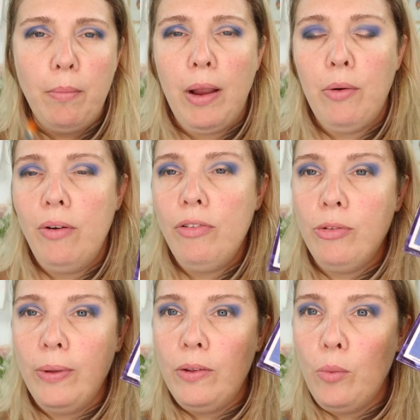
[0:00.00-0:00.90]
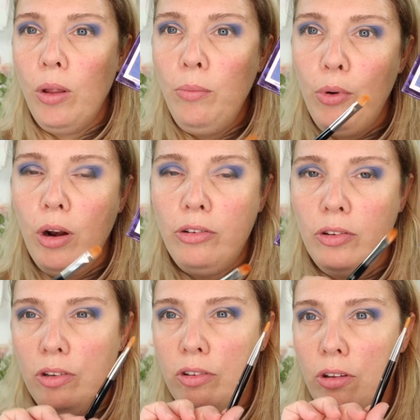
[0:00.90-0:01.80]
my Refer 21 brush.
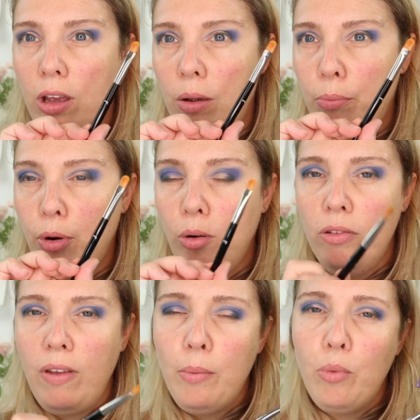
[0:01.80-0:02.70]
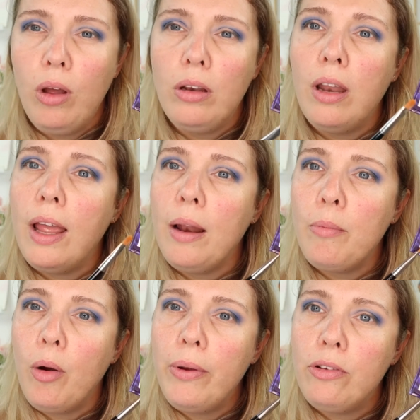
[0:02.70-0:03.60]
This is the prototype one. And
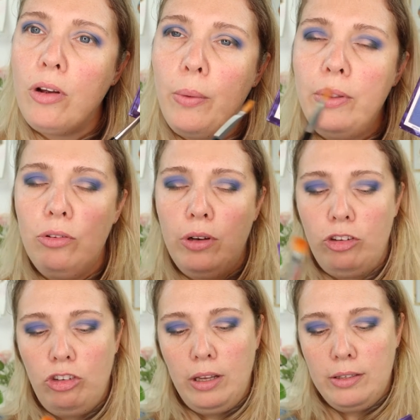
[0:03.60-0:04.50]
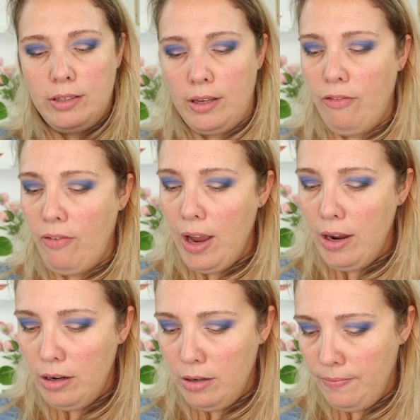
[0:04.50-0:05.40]
I'm going to go into that shade
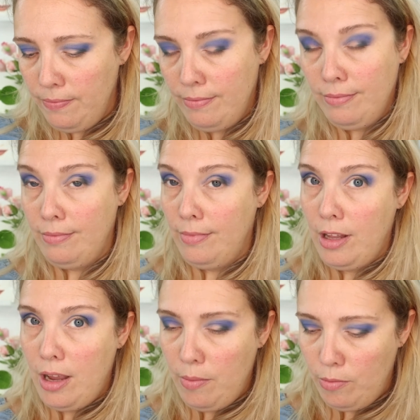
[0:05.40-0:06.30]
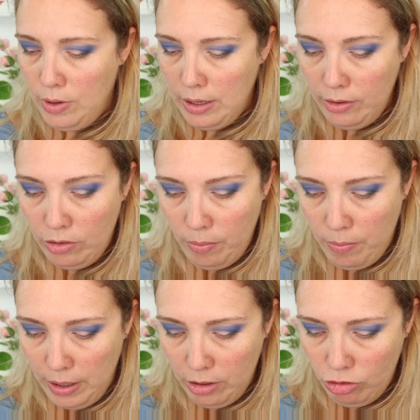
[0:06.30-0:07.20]
Sapphire. It's the
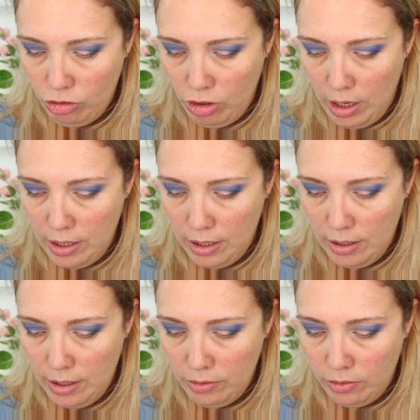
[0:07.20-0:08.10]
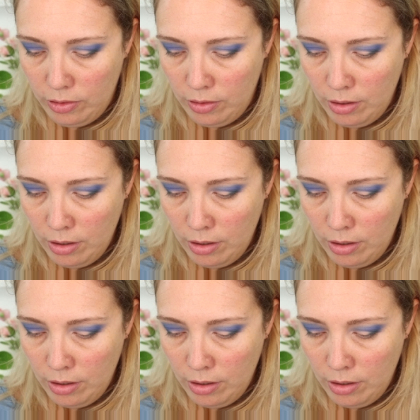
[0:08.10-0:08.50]
biggest shade in this